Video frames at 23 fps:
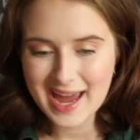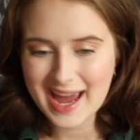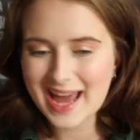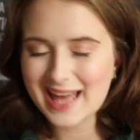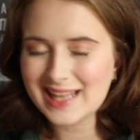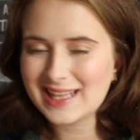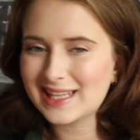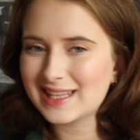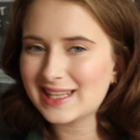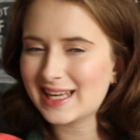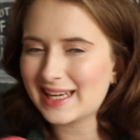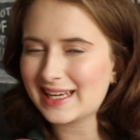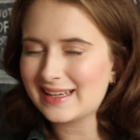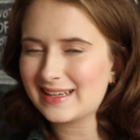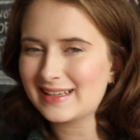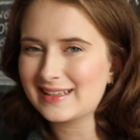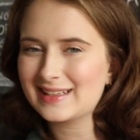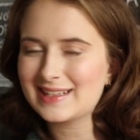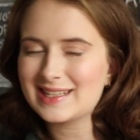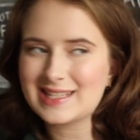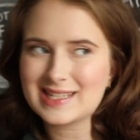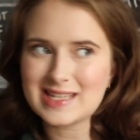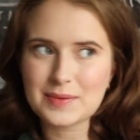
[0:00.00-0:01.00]
And then like
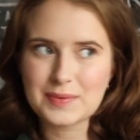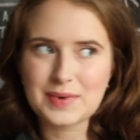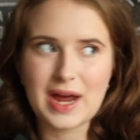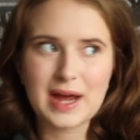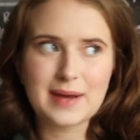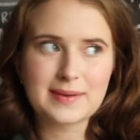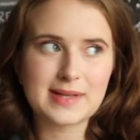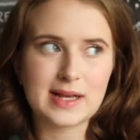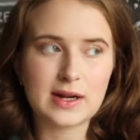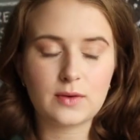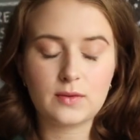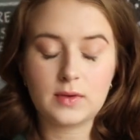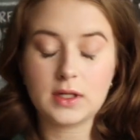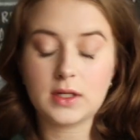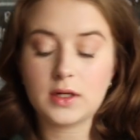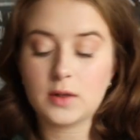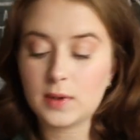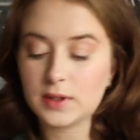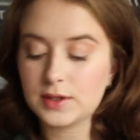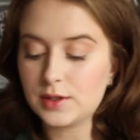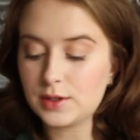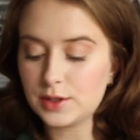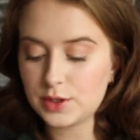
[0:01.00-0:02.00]
sometimes I don't really know
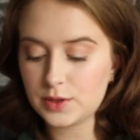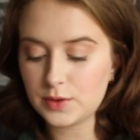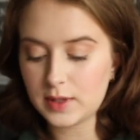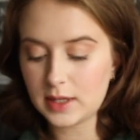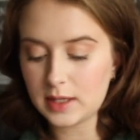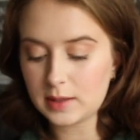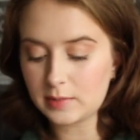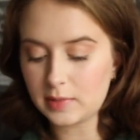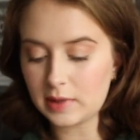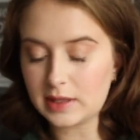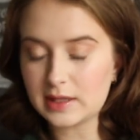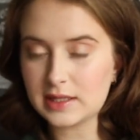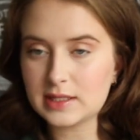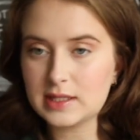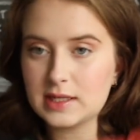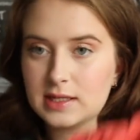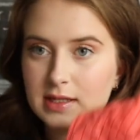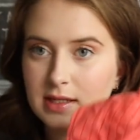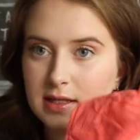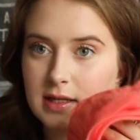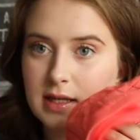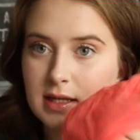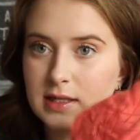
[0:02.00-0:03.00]
what they're doing, but this
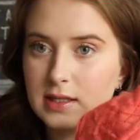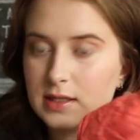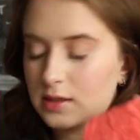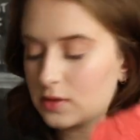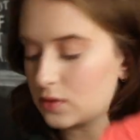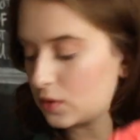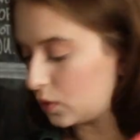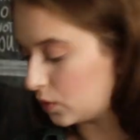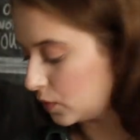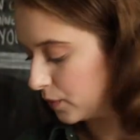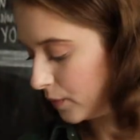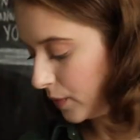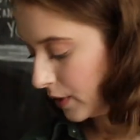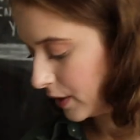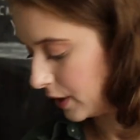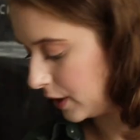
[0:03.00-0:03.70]
is an old one